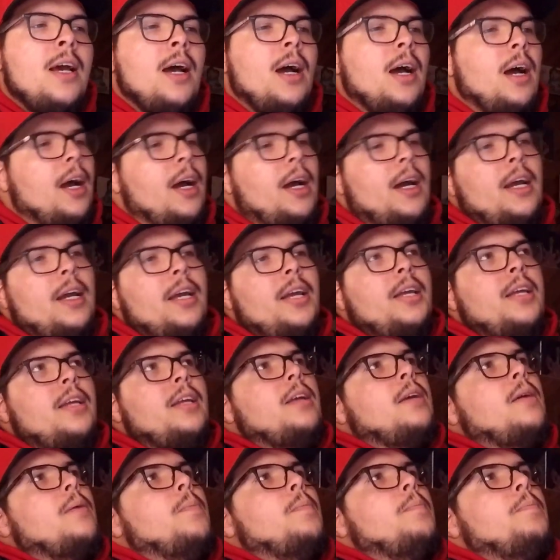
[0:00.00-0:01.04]
I
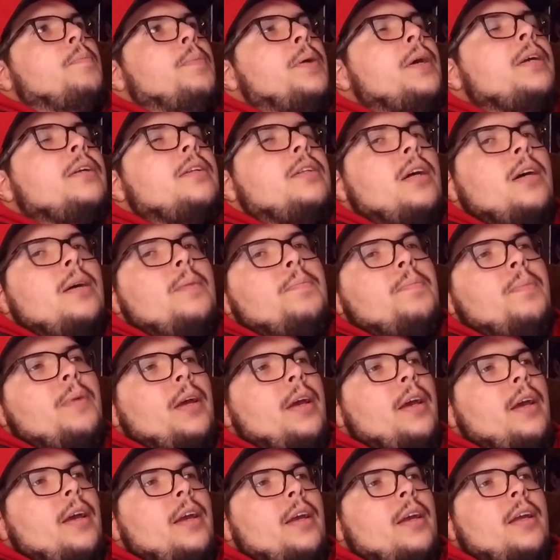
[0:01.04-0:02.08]
picked up
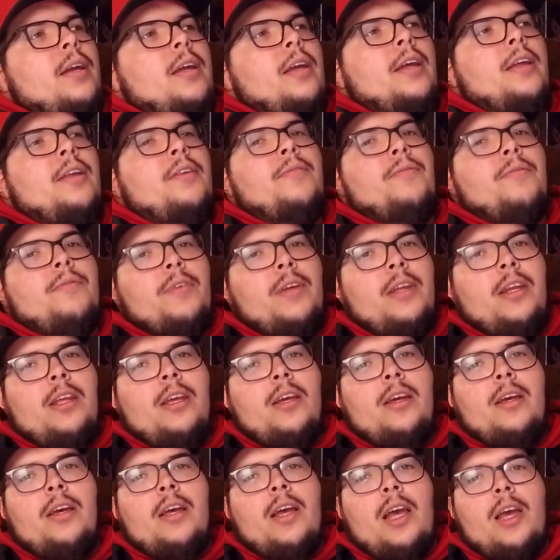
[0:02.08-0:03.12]
a
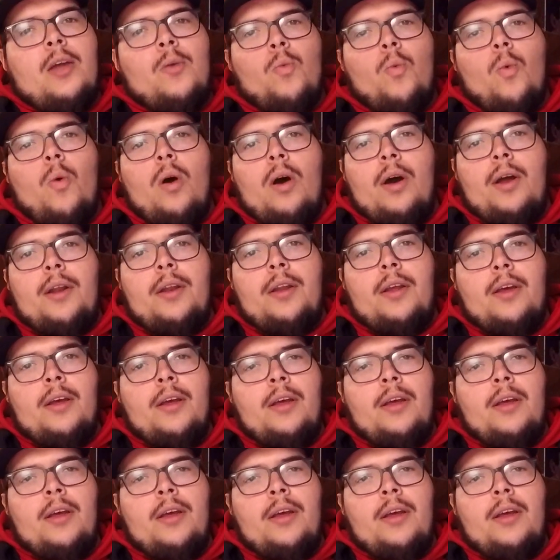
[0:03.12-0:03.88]
NVIDIA N1